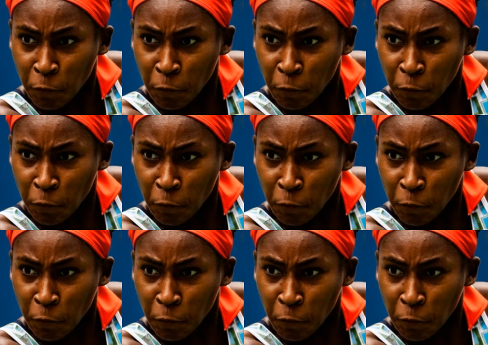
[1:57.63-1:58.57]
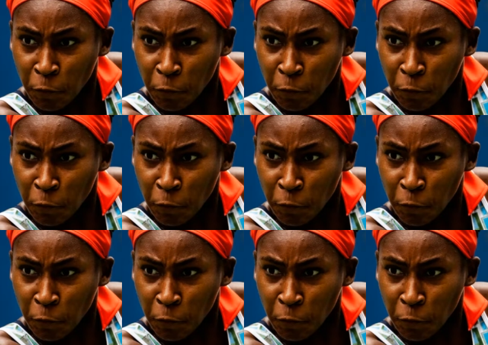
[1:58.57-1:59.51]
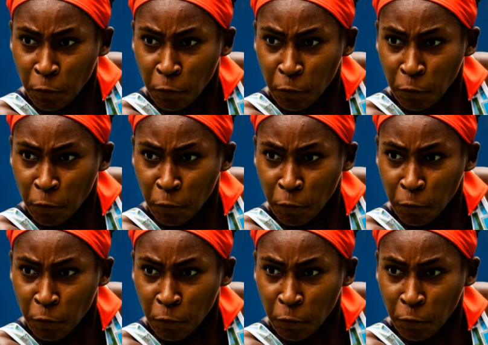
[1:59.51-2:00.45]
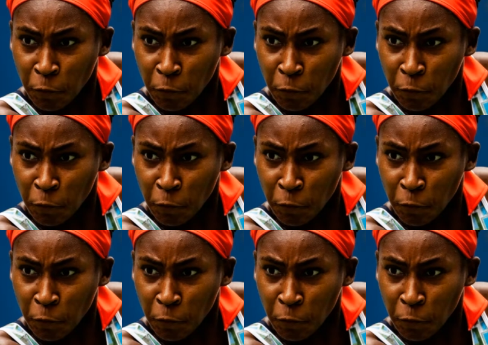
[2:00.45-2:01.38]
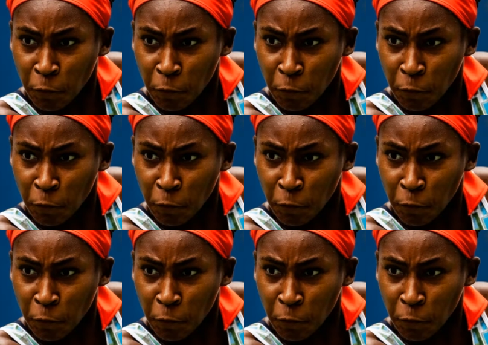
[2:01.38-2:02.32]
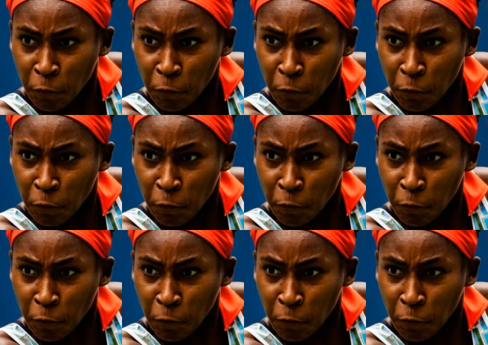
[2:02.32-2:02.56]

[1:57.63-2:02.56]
[no speech]